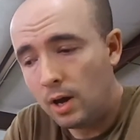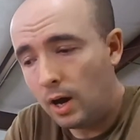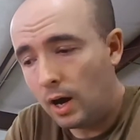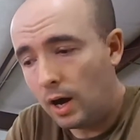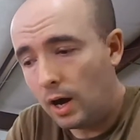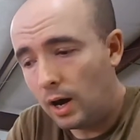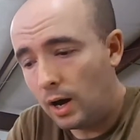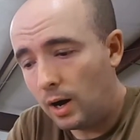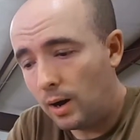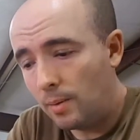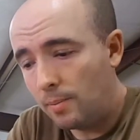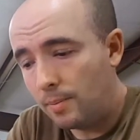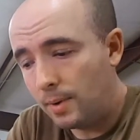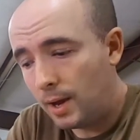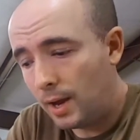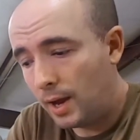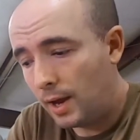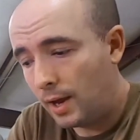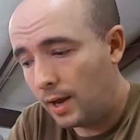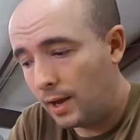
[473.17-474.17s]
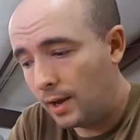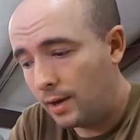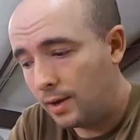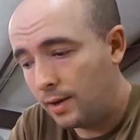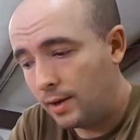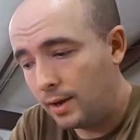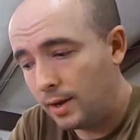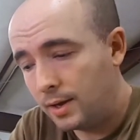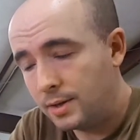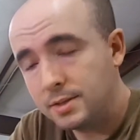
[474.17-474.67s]

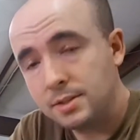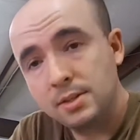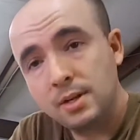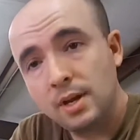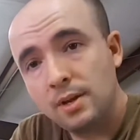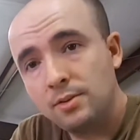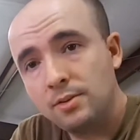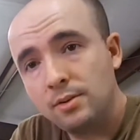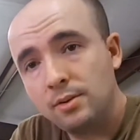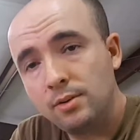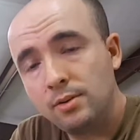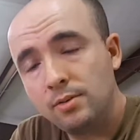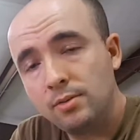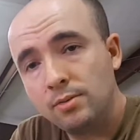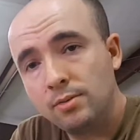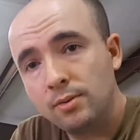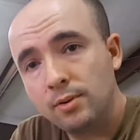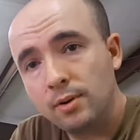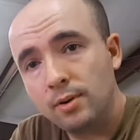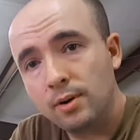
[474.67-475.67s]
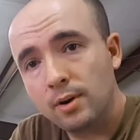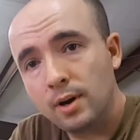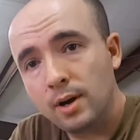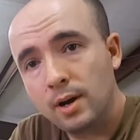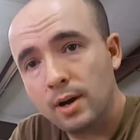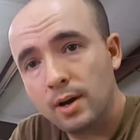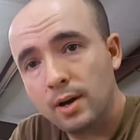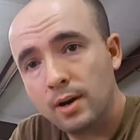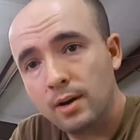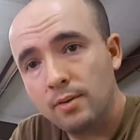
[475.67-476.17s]
And stay tuned
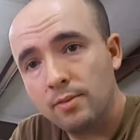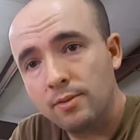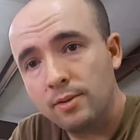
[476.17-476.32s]
for